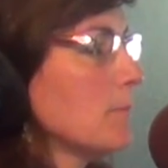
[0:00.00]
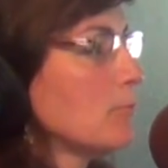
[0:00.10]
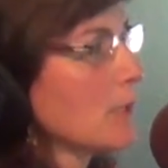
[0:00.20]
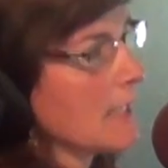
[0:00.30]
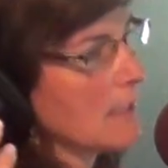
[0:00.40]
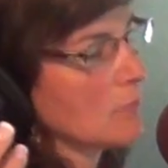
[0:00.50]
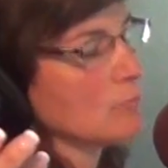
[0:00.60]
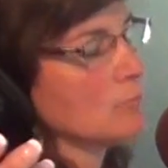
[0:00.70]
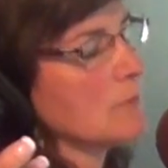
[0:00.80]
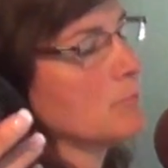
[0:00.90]

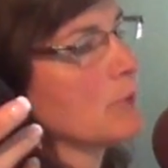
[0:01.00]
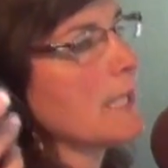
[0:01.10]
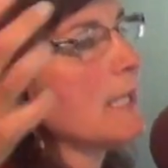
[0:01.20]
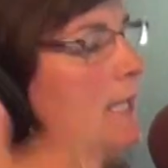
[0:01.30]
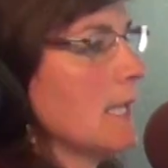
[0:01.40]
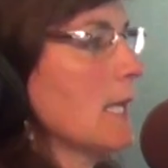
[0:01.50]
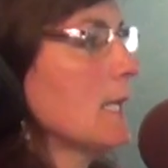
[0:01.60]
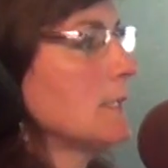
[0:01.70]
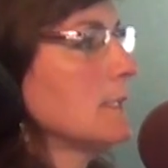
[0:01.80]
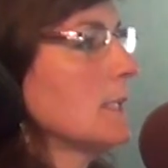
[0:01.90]
bringing
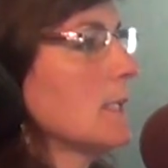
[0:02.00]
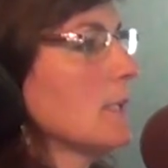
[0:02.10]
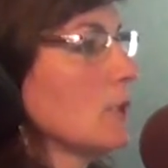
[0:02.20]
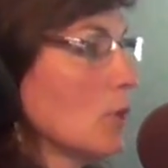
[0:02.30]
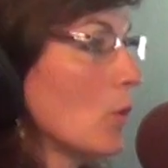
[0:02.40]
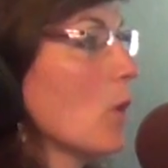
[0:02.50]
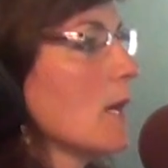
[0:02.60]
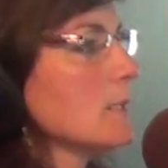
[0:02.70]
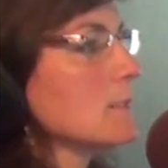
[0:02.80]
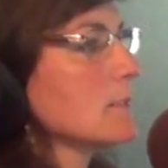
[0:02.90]
in the
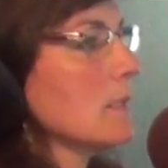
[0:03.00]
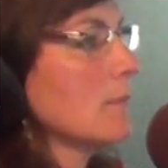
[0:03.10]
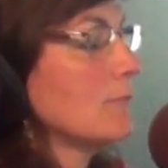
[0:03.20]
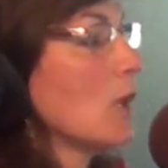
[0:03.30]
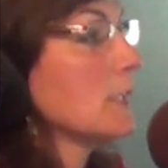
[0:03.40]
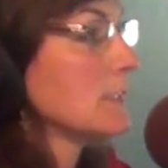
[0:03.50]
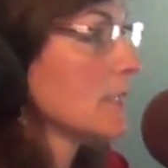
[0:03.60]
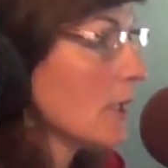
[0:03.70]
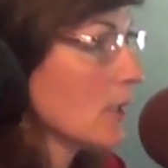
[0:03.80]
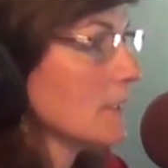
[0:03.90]
courts
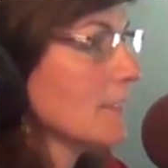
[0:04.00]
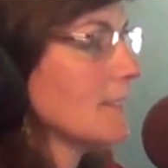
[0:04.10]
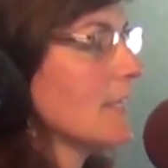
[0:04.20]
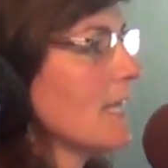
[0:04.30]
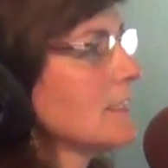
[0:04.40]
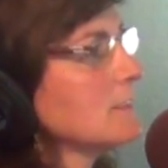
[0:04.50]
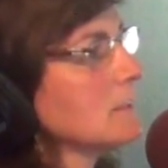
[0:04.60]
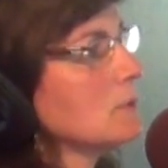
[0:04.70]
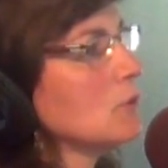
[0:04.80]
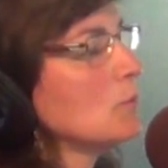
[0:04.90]
voluntarily, and
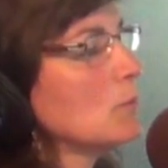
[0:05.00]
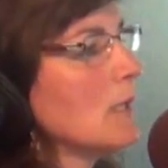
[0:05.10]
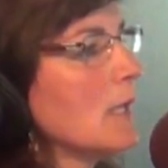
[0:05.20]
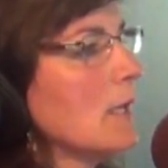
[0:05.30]
you